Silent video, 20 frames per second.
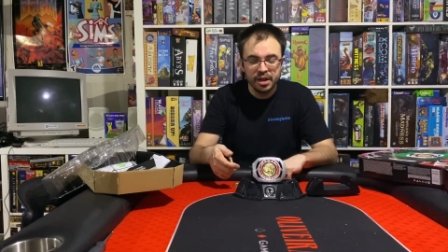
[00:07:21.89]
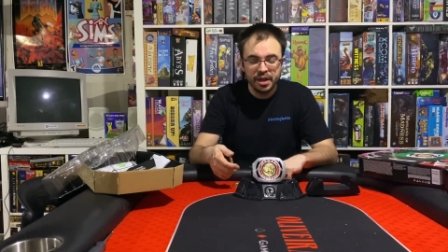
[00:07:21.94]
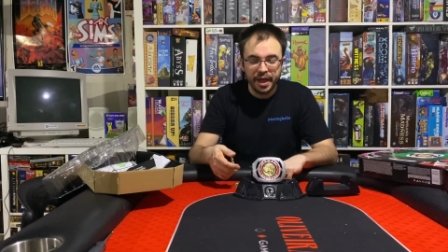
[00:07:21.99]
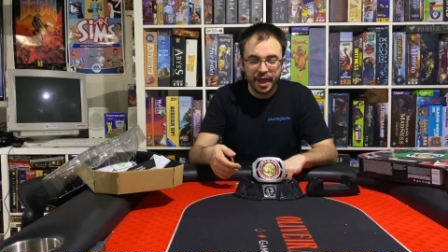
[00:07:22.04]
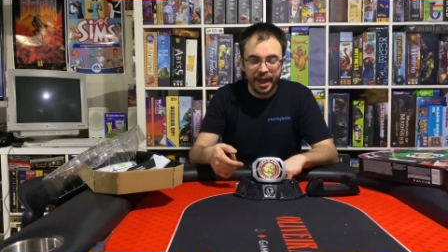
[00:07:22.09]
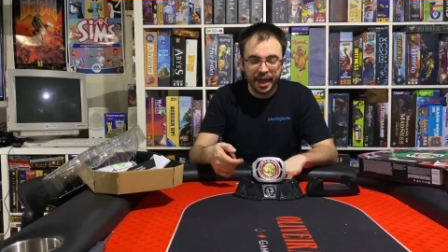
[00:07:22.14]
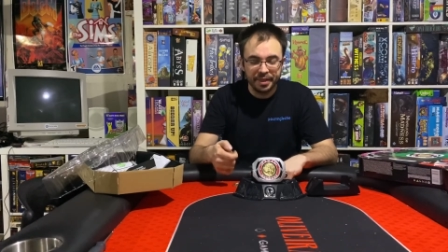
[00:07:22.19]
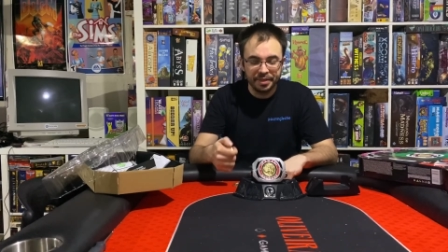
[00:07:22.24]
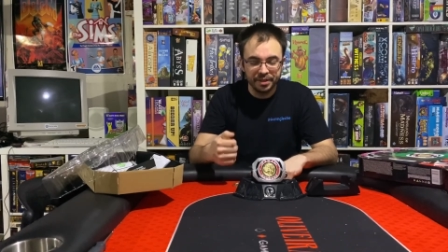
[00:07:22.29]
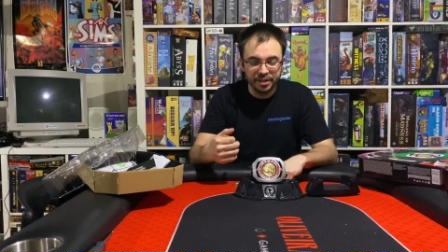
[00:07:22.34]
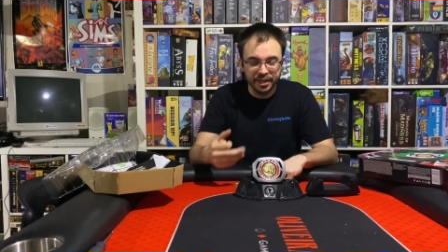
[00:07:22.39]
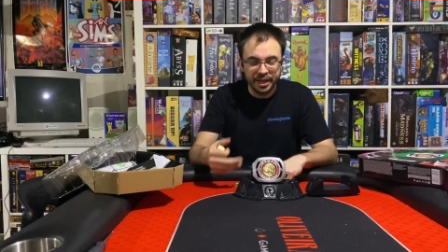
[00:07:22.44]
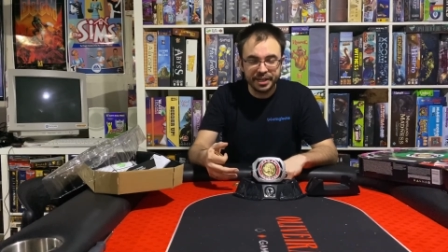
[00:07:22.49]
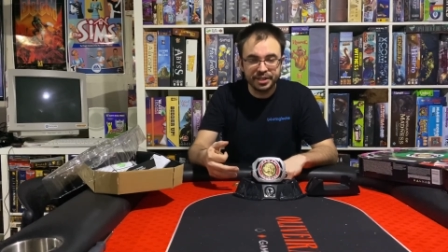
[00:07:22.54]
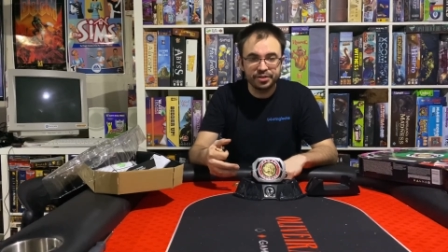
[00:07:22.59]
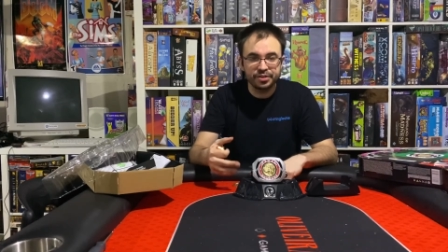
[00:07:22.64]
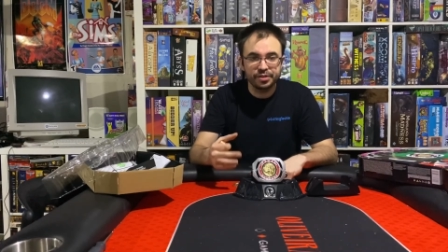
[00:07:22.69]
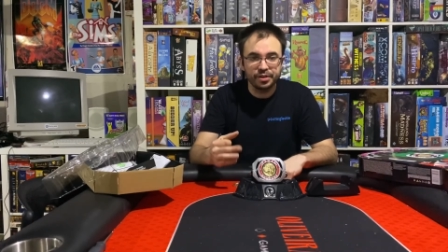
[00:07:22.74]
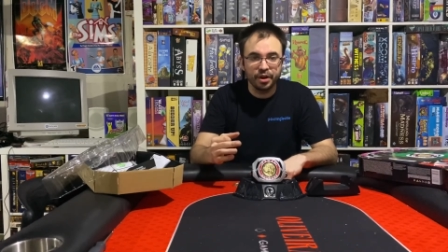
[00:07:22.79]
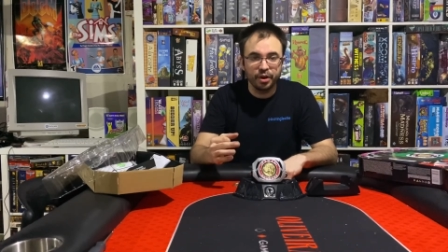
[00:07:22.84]
And the
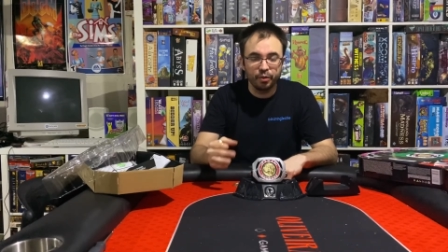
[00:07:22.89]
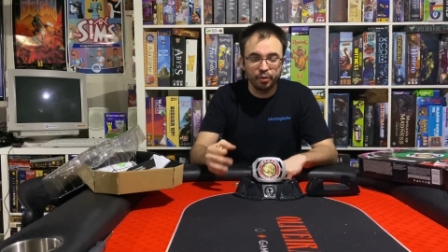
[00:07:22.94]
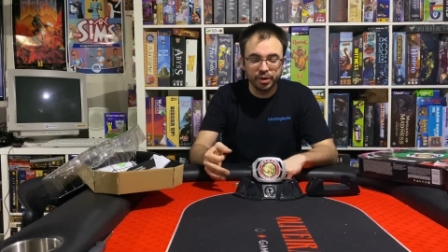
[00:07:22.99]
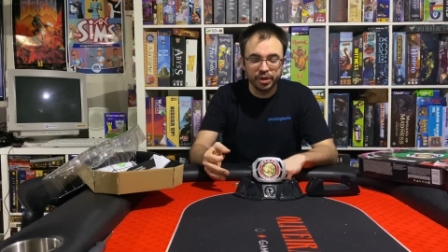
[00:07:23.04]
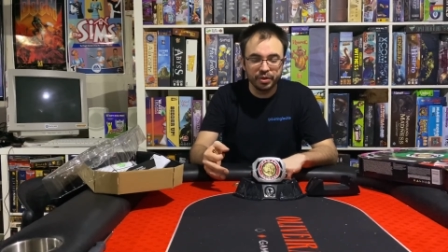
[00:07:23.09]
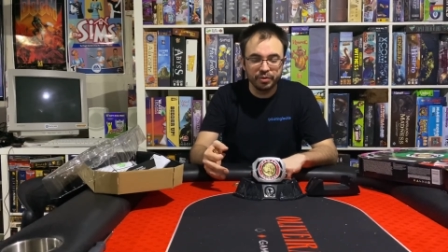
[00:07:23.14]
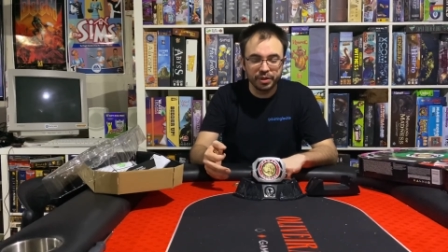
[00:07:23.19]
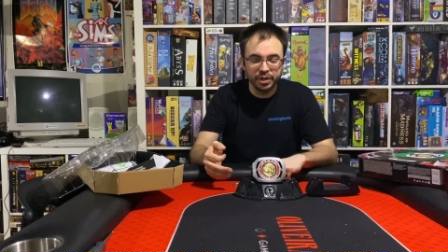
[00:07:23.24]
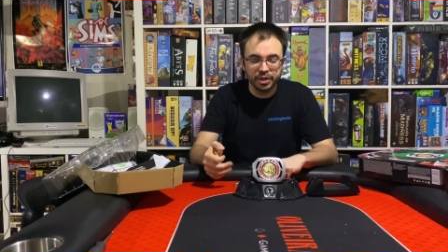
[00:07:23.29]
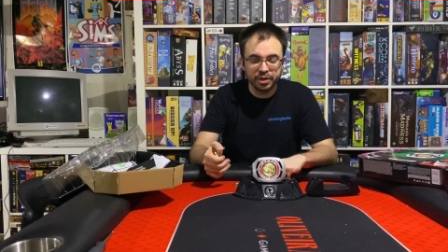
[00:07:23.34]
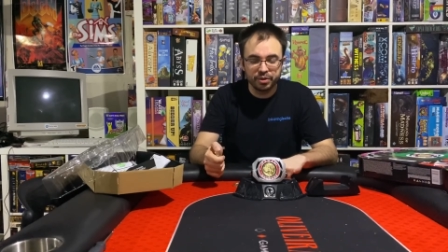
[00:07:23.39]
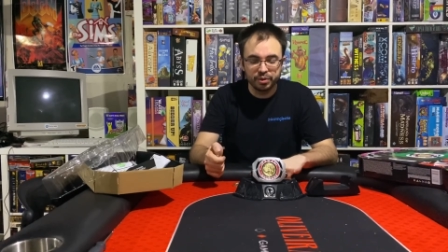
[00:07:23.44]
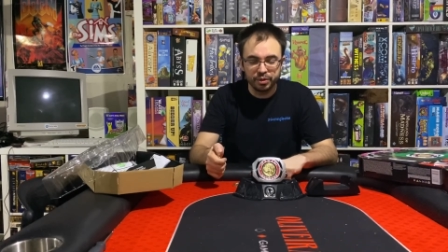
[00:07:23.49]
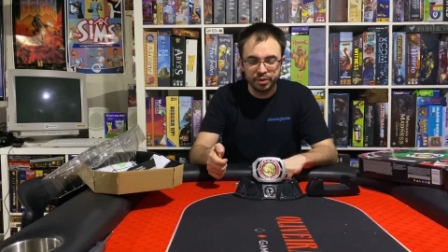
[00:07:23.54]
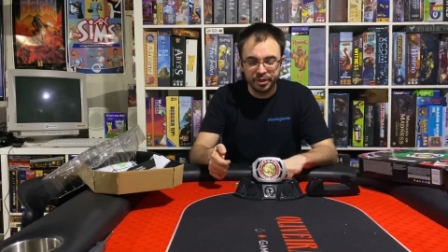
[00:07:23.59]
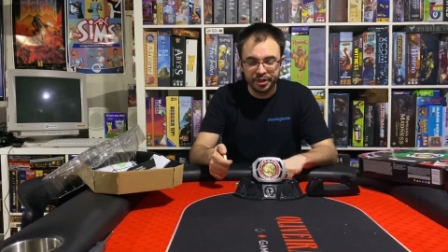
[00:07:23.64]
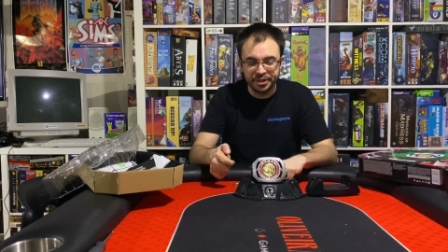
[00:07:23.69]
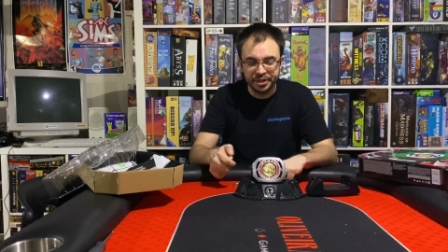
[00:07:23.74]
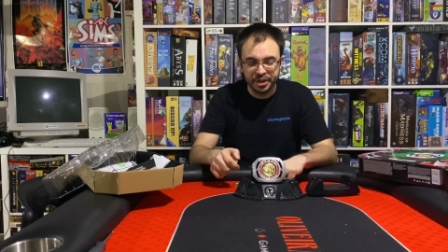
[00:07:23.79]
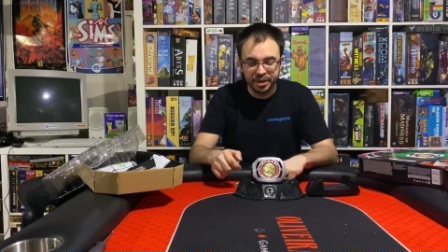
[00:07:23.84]
lights are really, really cool.
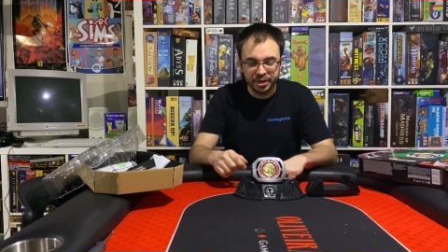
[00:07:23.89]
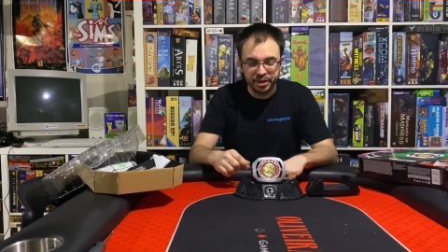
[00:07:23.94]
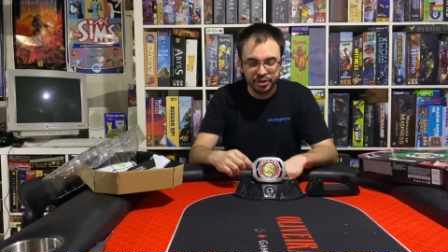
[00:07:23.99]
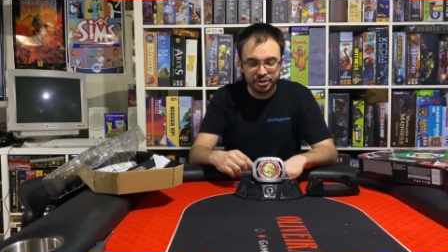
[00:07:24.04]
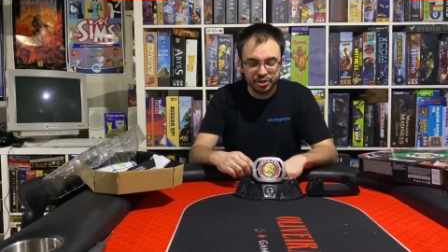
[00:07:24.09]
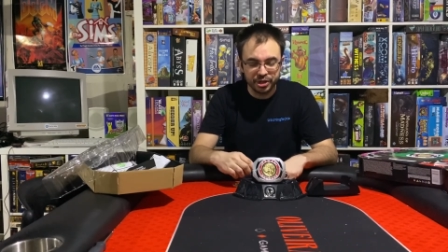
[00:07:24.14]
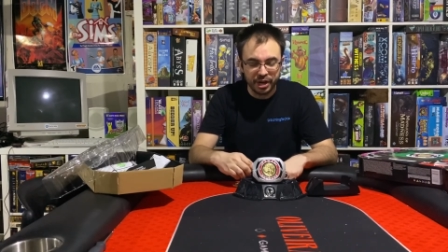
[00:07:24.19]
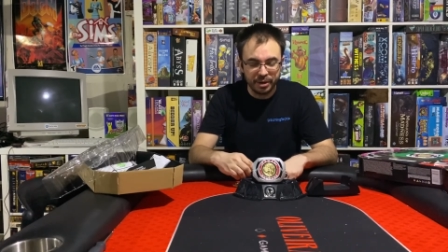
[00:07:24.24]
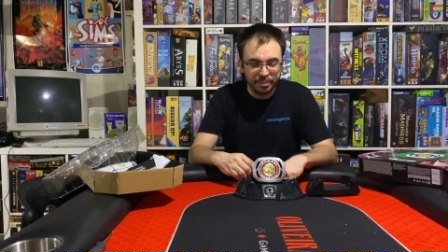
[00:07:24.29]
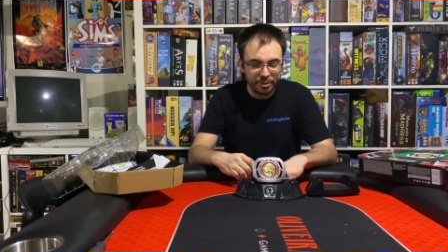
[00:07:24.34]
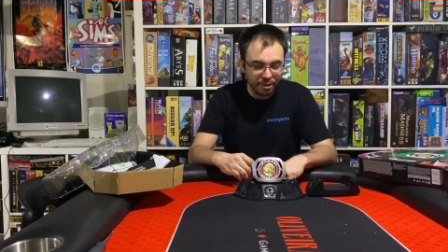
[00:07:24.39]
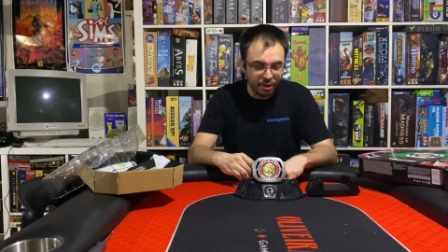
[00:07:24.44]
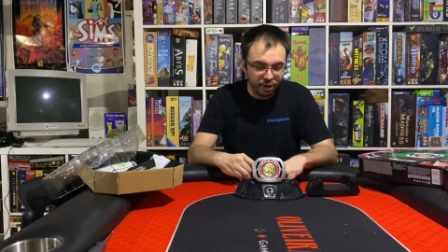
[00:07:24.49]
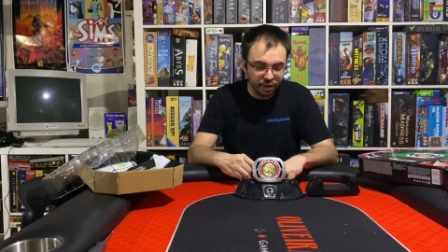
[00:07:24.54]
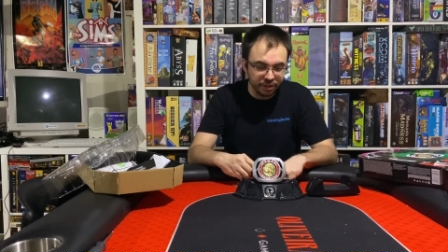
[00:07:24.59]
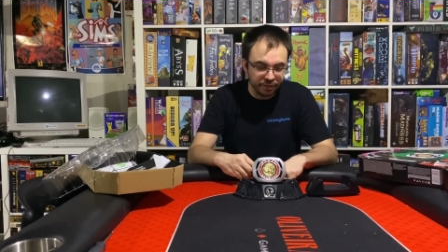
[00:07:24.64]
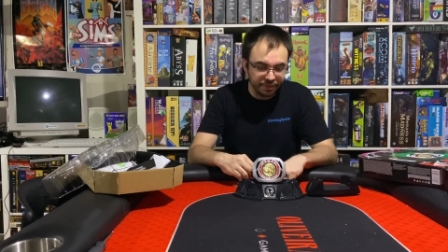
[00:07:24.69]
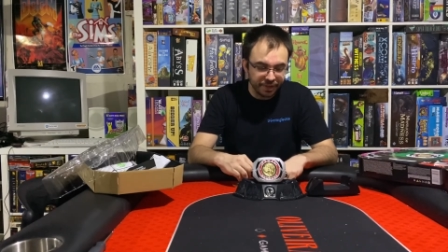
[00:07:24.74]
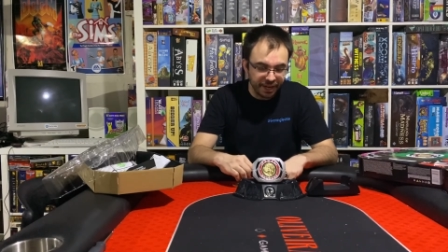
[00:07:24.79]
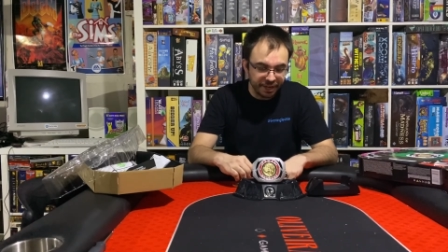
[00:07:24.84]
They did a good job with all
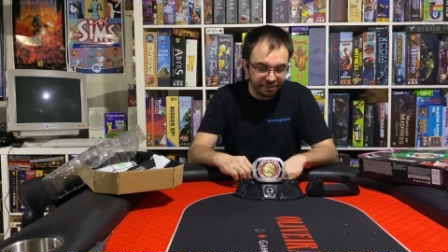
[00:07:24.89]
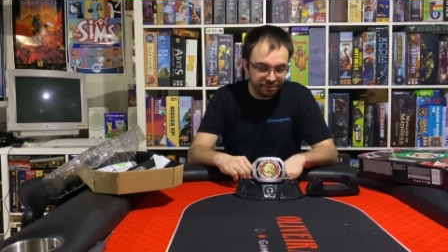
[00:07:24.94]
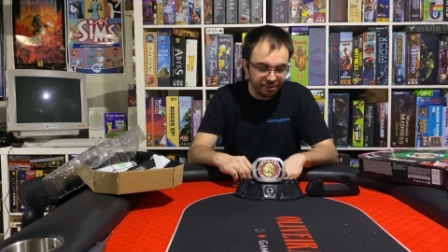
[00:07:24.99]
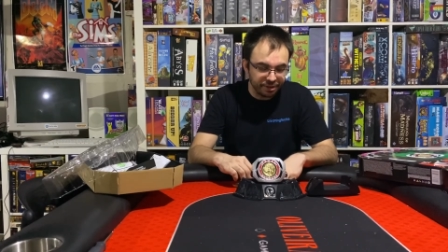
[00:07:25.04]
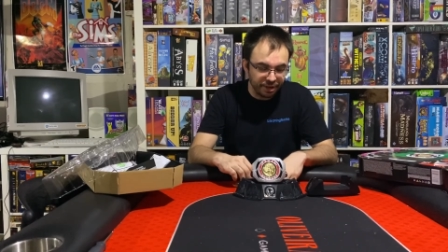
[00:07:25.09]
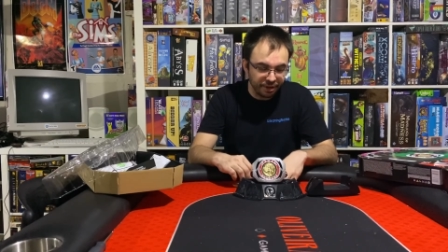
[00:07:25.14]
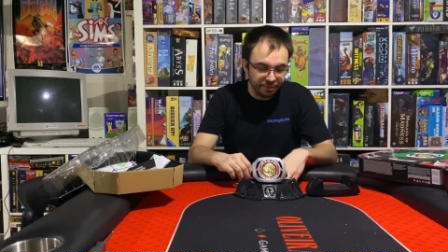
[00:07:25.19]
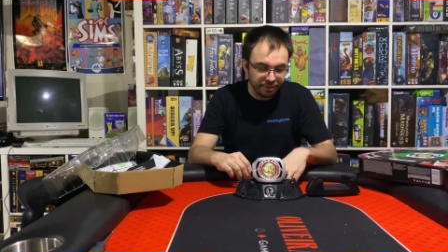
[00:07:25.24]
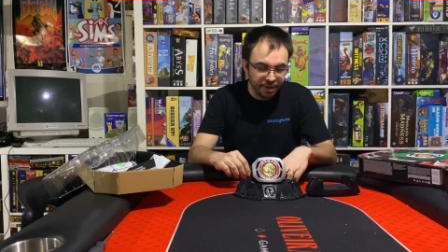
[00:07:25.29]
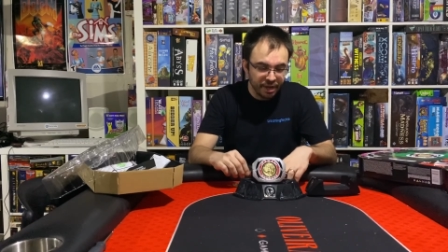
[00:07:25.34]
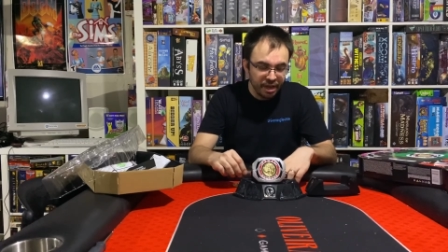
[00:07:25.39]
of that stuff.